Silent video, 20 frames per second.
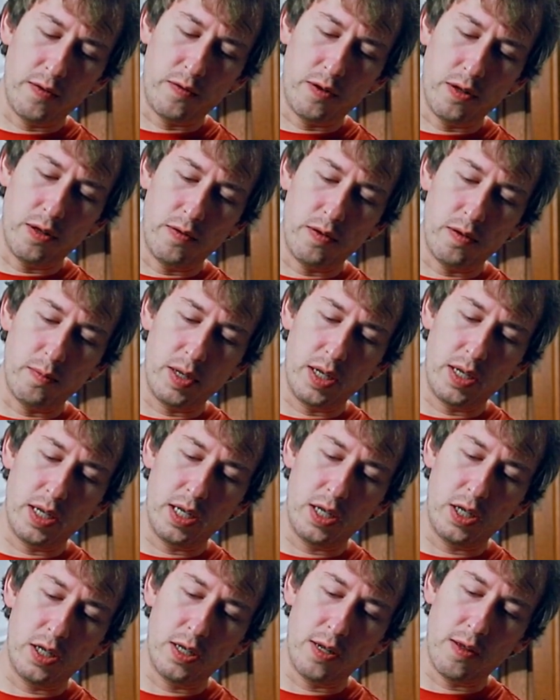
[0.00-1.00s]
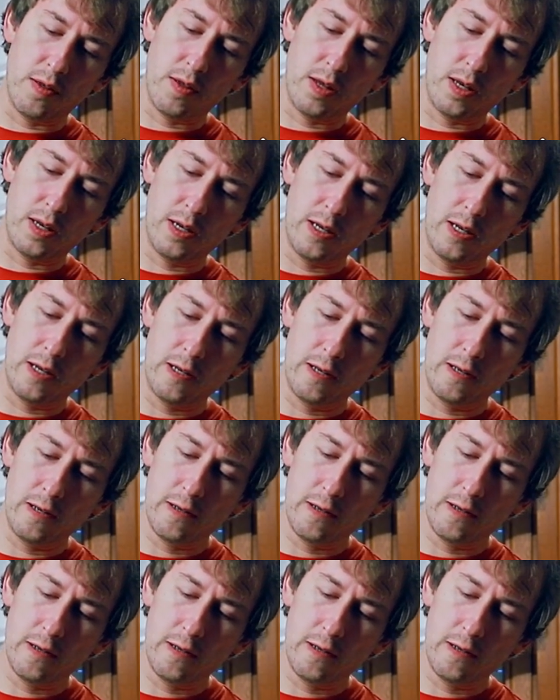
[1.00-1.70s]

for the fermentation, I think.